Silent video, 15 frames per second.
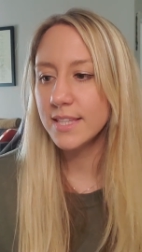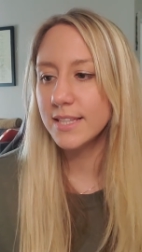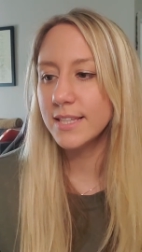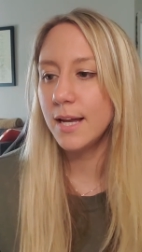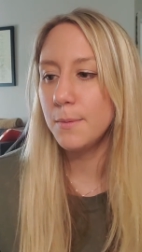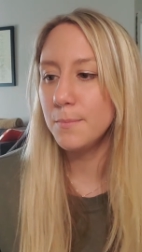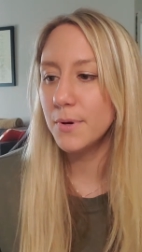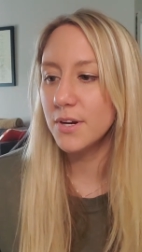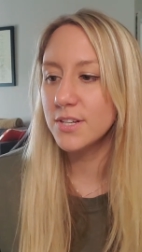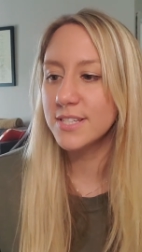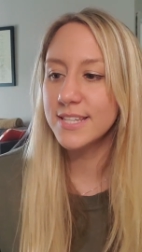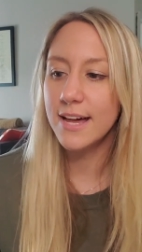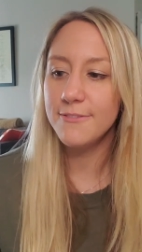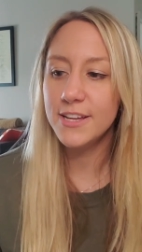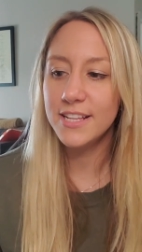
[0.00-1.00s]
Number
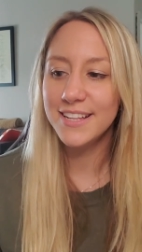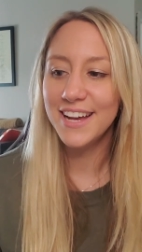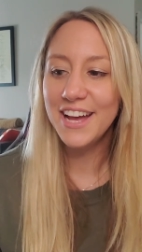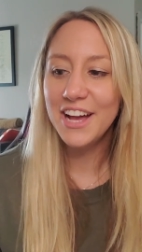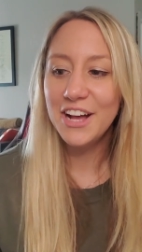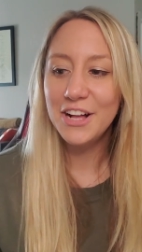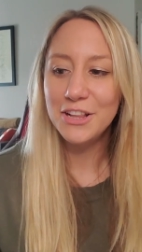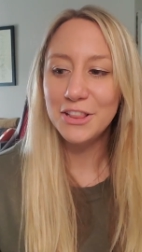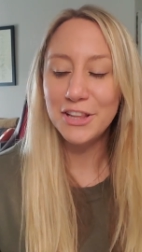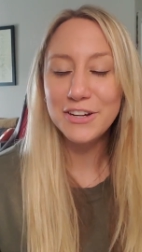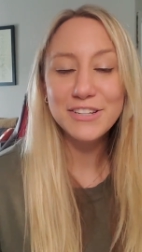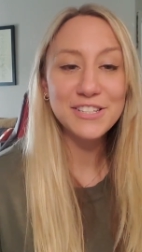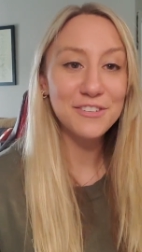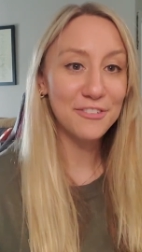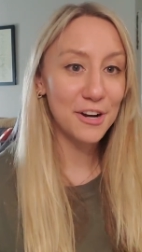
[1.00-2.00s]
seven,
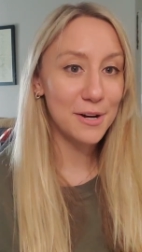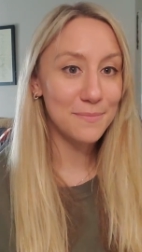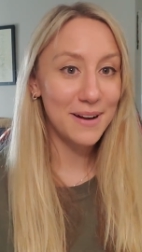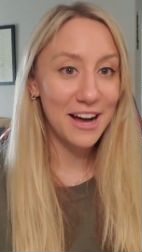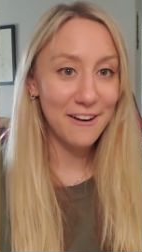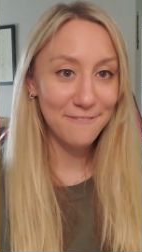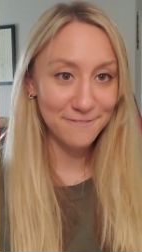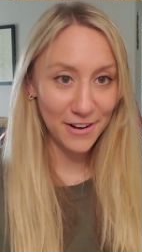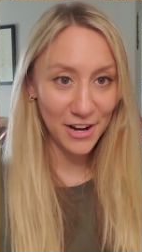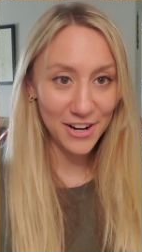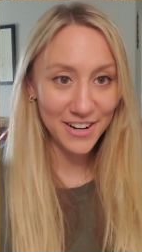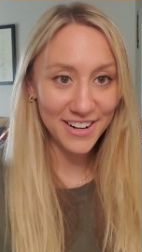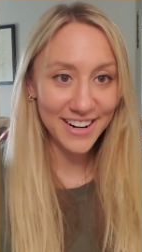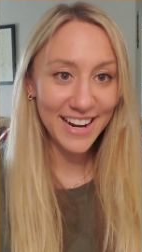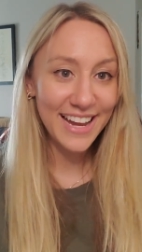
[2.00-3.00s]
looks from
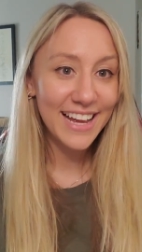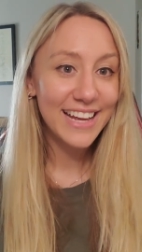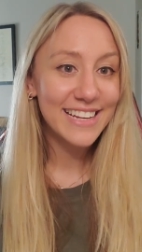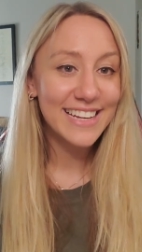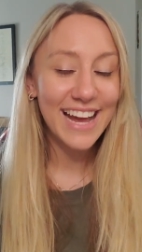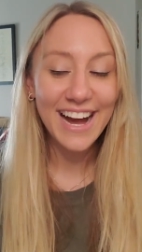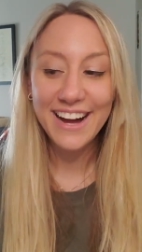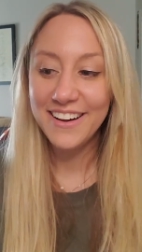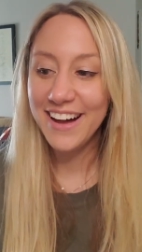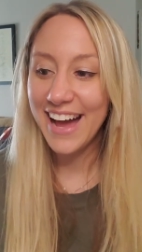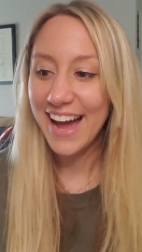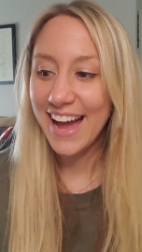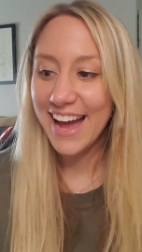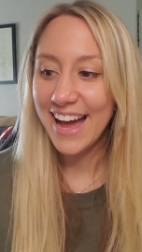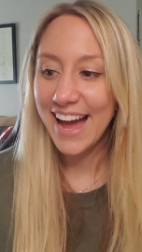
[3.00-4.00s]
afar. Now,
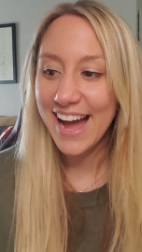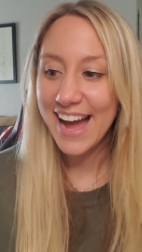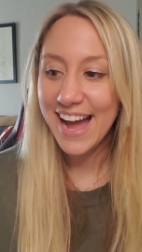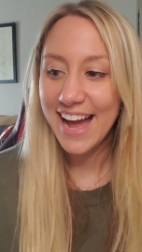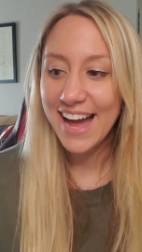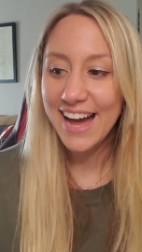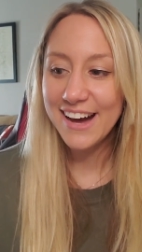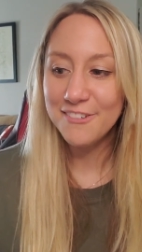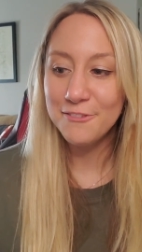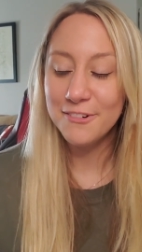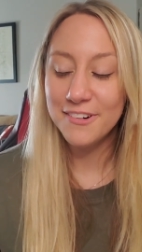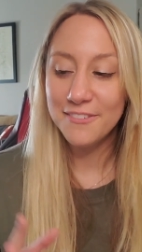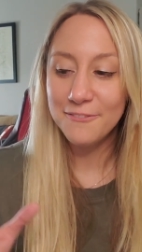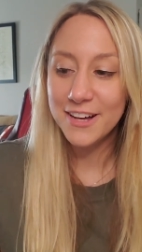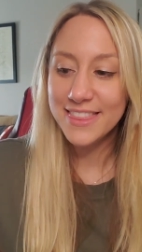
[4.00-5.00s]

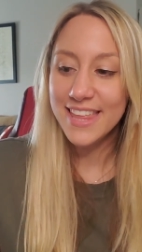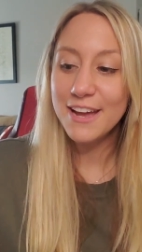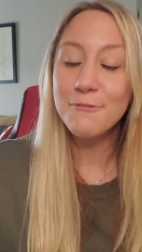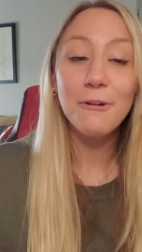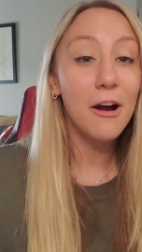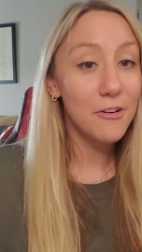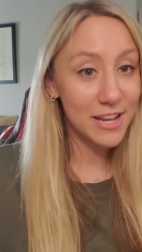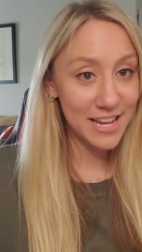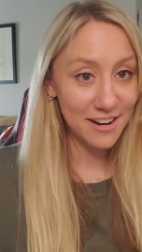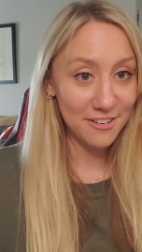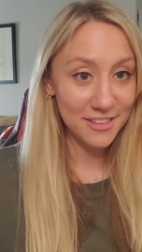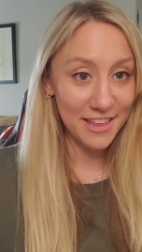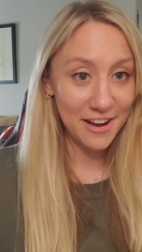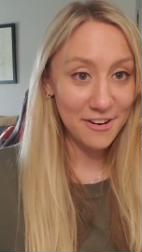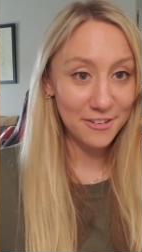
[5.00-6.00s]
what they wrote
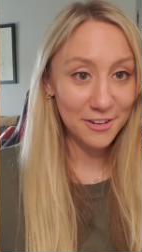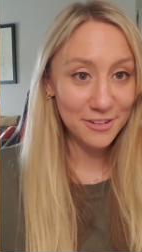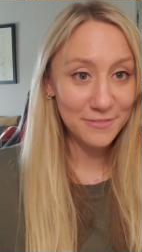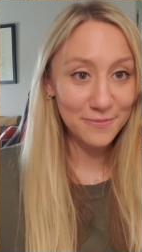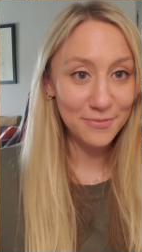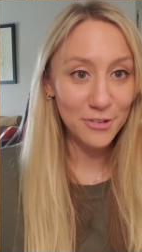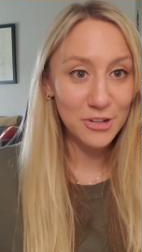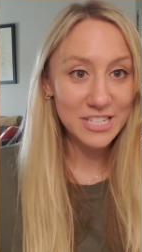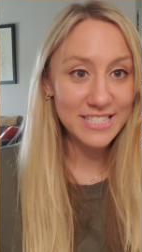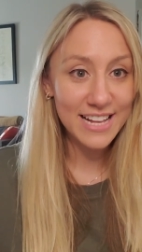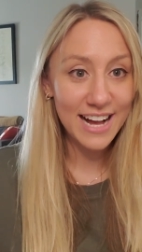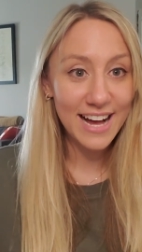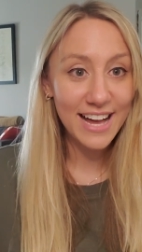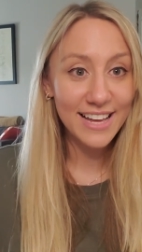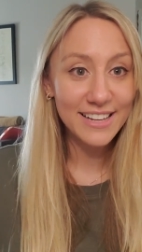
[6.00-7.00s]
here though was
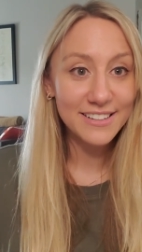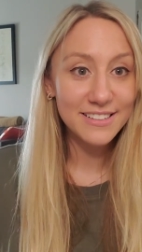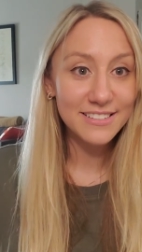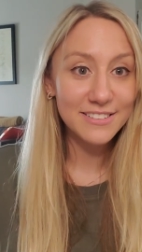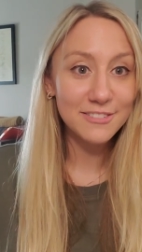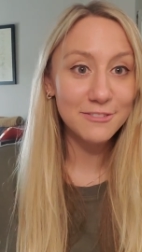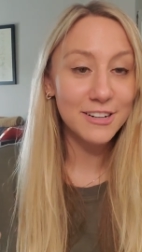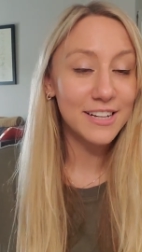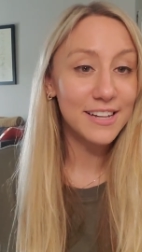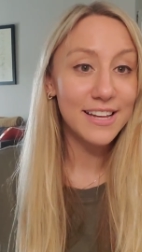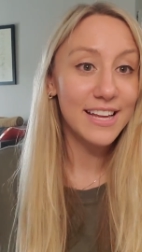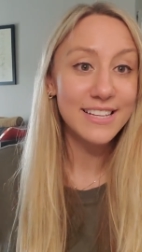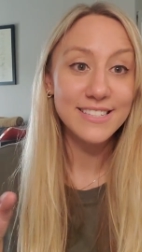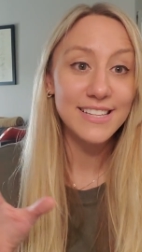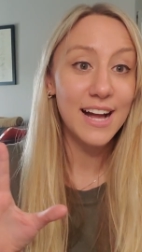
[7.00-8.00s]
not what
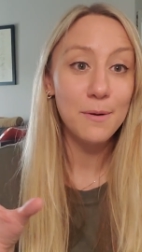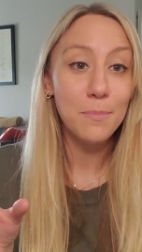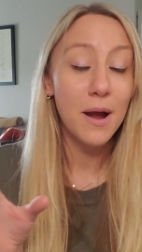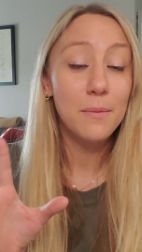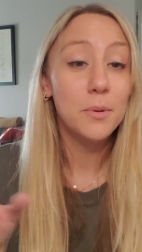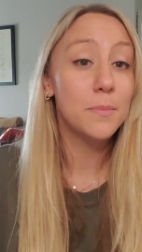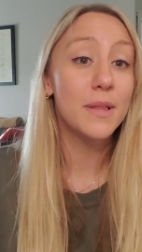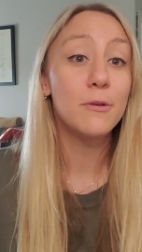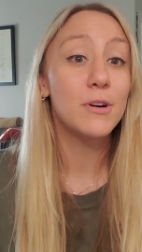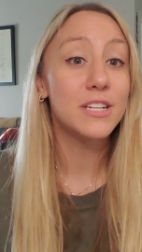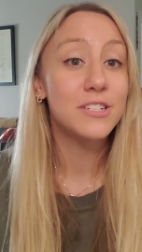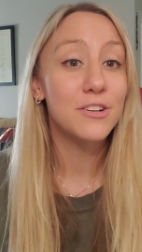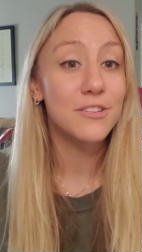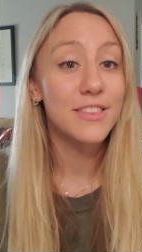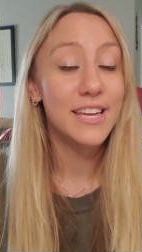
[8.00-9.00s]
it's not probably
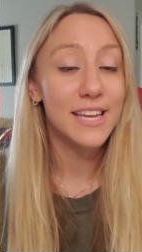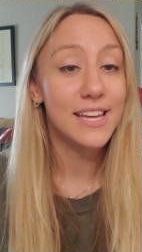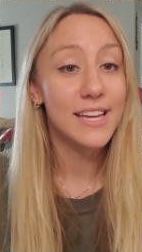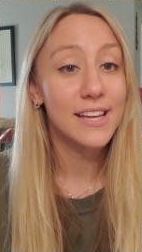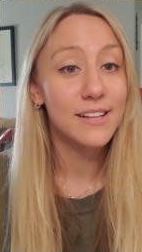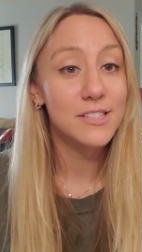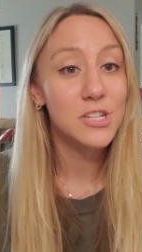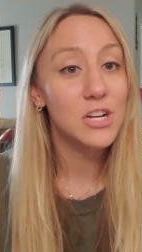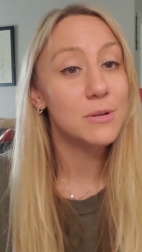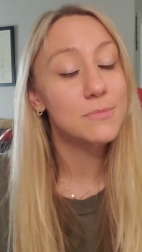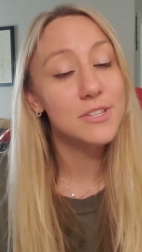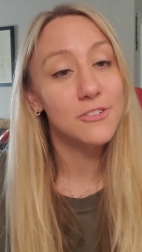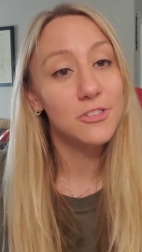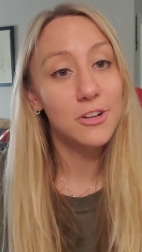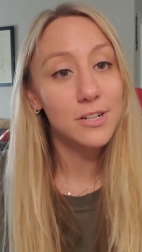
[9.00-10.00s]
what you're thinking in
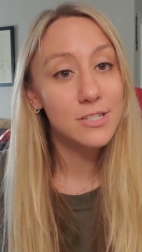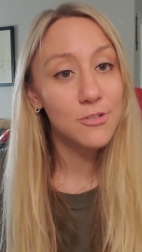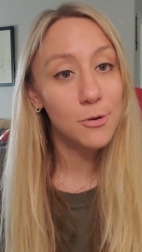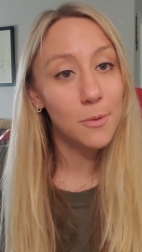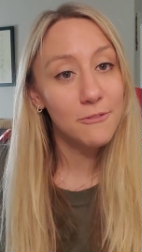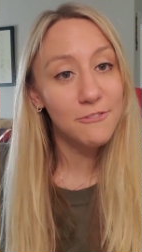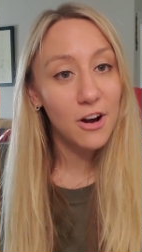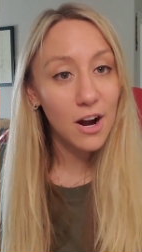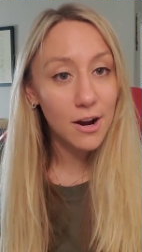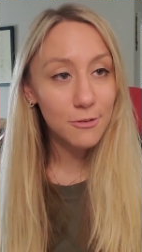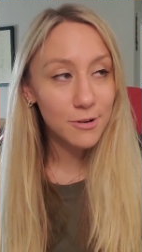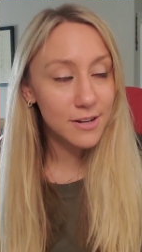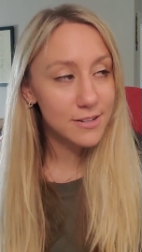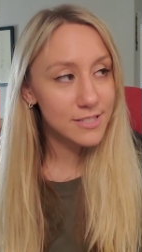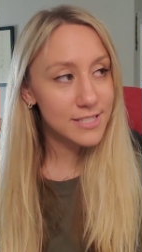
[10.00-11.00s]
terms of looks from afar
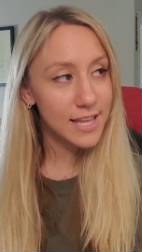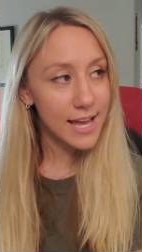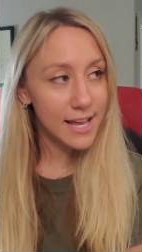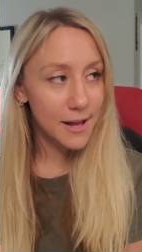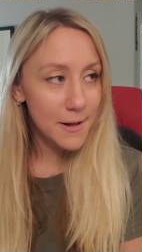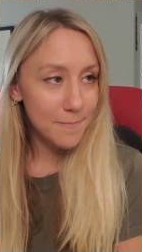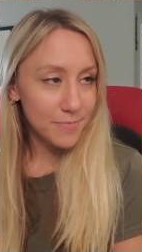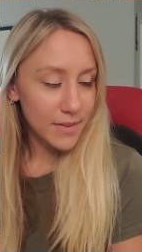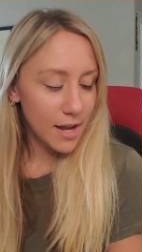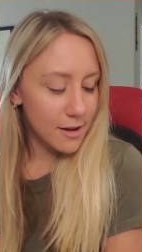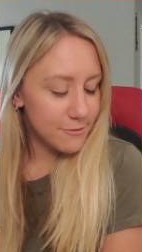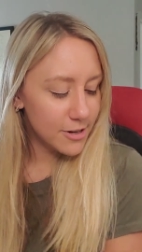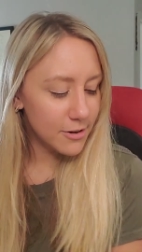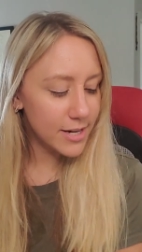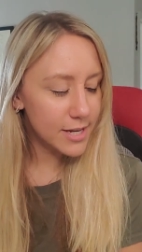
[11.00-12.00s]
where it's like a
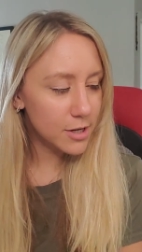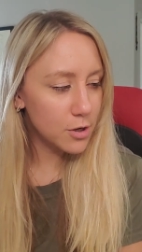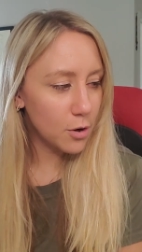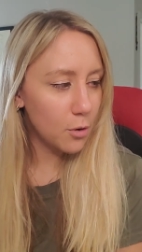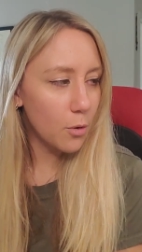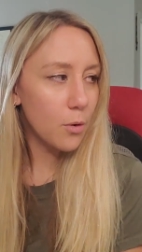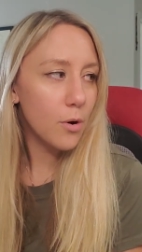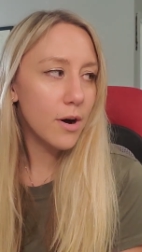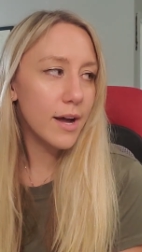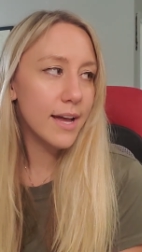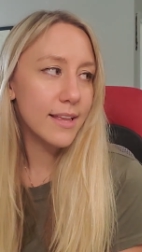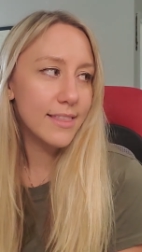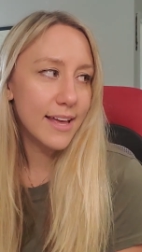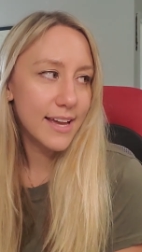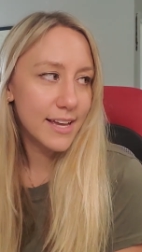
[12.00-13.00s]
very
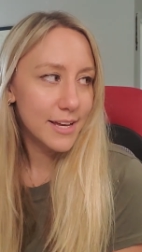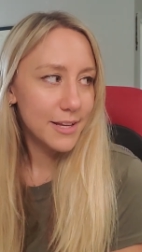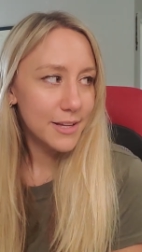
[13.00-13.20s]
coy like